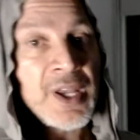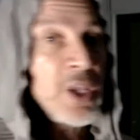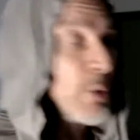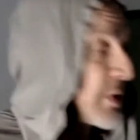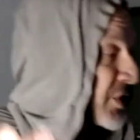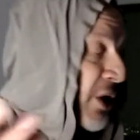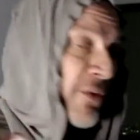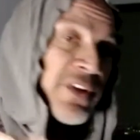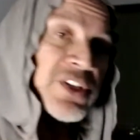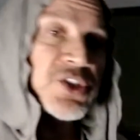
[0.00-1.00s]
you want to stay
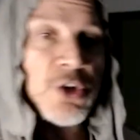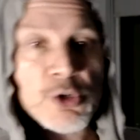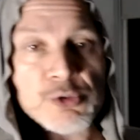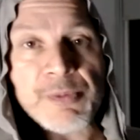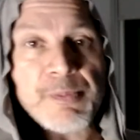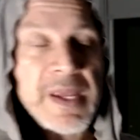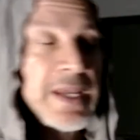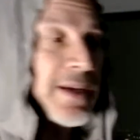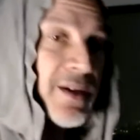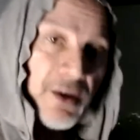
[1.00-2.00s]
on these shows with
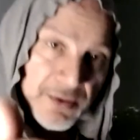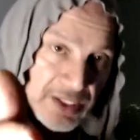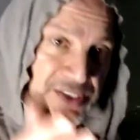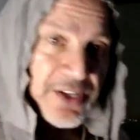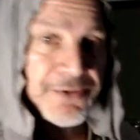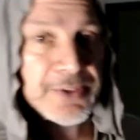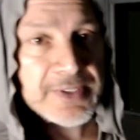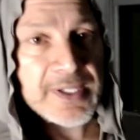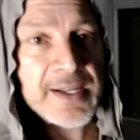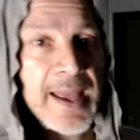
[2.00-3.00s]
me, on these
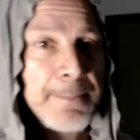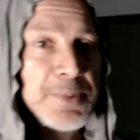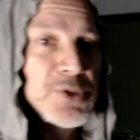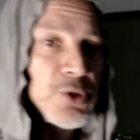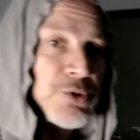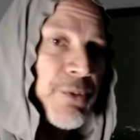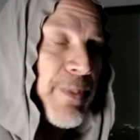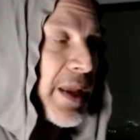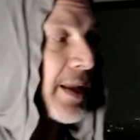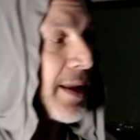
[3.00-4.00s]
different episodes with
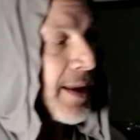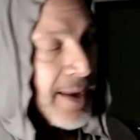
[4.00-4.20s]
me,